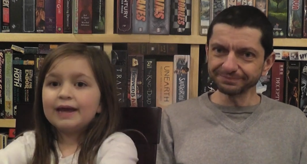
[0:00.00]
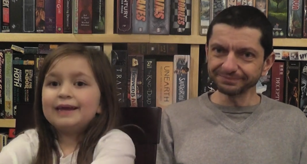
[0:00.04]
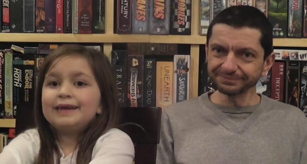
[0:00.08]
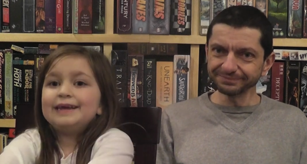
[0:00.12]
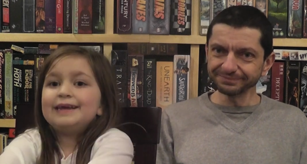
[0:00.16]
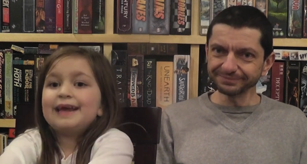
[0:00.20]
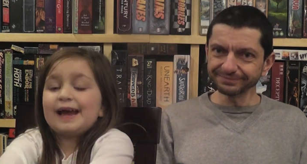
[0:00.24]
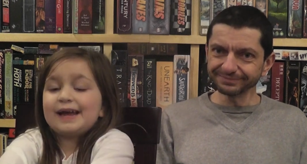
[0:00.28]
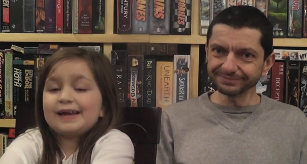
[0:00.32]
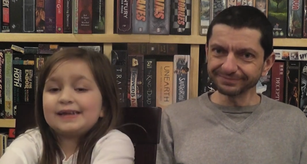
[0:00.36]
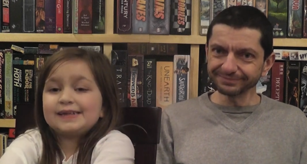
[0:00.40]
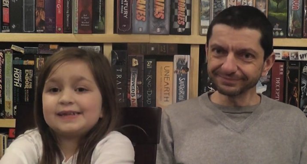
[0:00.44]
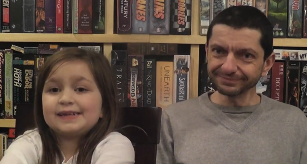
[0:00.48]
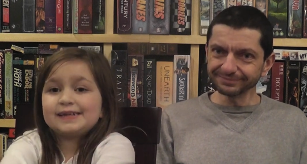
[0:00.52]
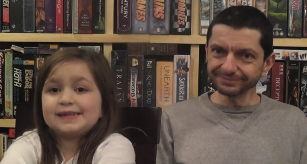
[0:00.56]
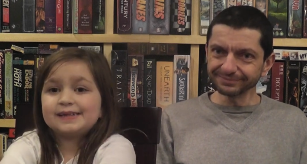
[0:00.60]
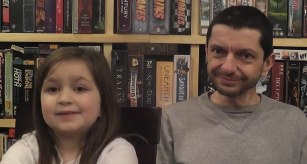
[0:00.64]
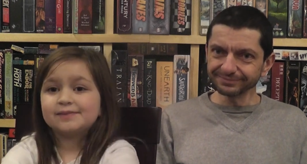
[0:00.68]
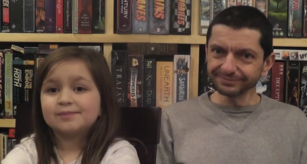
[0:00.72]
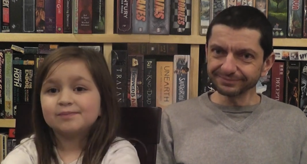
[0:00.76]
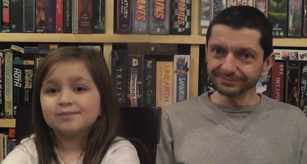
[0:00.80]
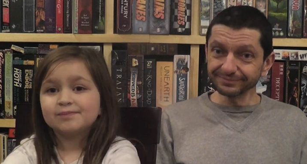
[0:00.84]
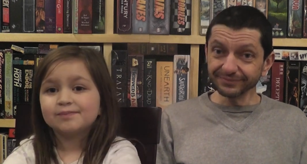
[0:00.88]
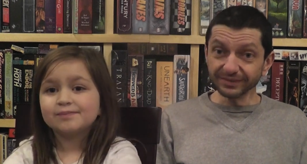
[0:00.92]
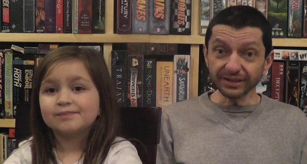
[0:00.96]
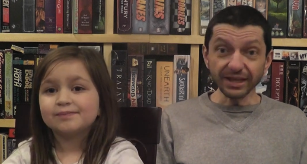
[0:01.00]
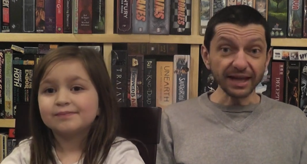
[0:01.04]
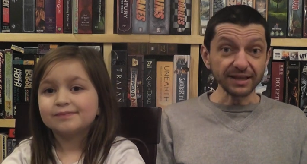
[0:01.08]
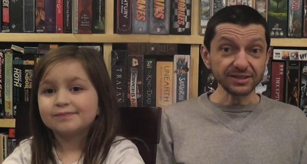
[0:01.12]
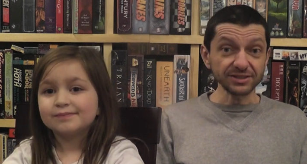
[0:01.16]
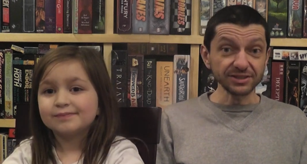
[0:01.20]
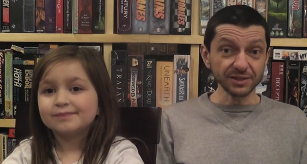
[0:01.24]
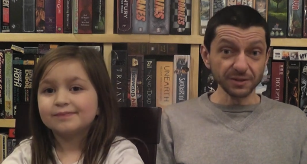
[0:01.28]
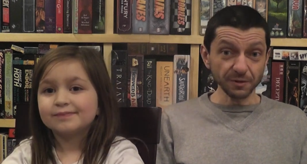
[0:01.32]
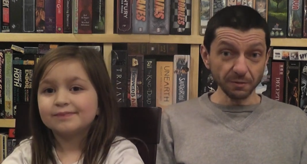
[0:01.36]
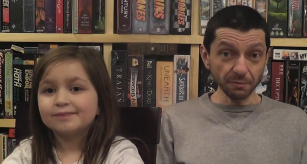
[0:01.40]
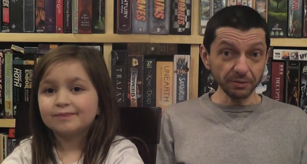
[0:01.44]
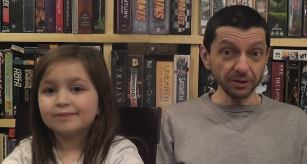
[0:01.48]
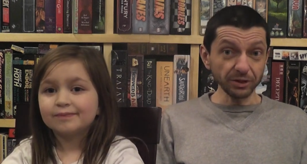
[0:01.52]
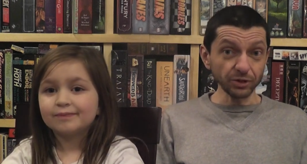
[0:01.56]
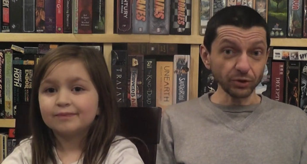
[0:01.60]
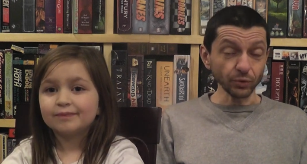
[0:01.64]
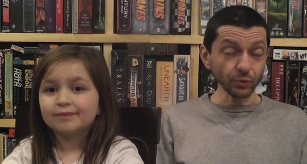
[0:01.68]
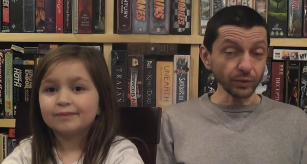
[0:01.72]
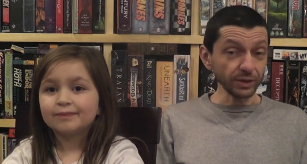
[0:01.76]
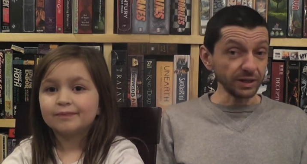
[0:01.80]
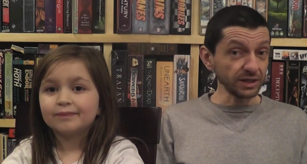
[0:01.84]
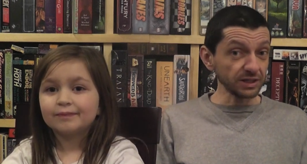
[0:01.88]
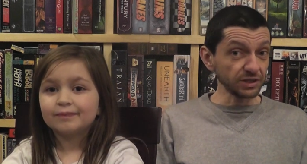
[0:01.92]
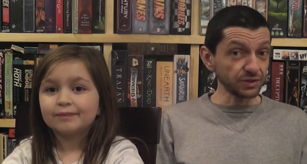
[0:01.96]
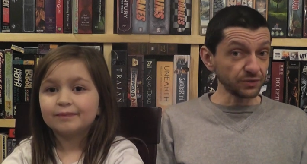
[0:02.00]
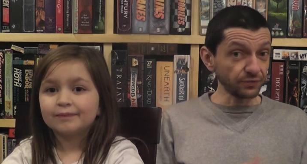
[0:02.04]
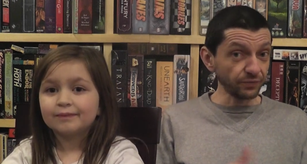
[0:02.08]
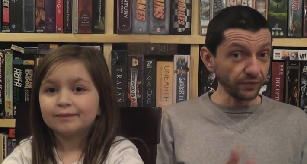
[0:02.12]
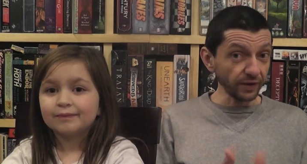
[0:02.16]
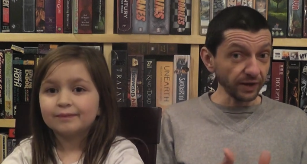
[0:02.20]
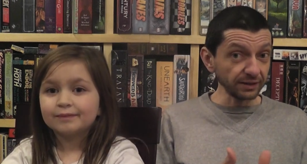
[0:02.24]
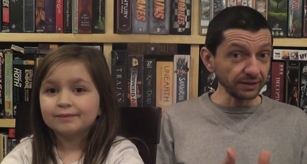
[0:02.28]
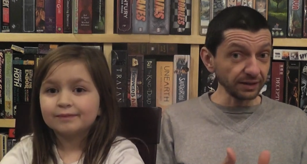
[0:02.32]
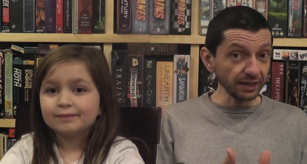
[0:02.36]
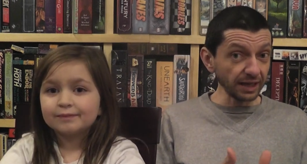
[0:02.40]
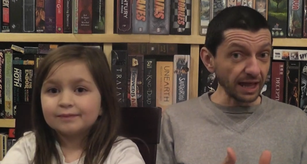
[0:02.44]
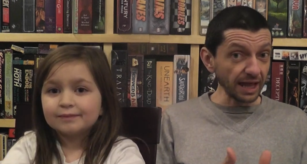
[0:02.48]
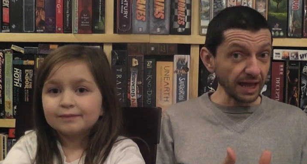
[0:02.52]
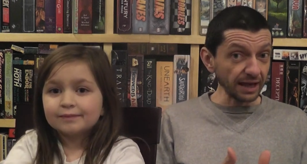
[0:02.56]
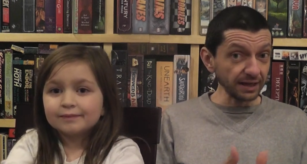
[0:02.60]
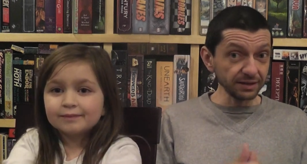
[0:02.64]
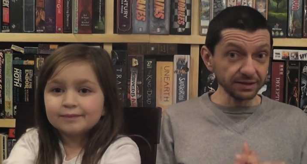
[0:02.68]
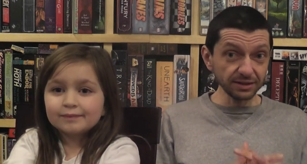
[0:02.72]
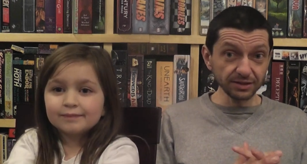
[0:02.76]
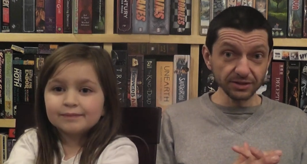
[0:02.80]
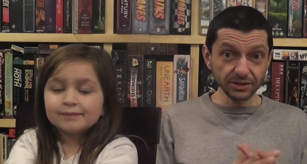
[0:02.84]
Speaker 1: Yes. Yes, me too. It is very light.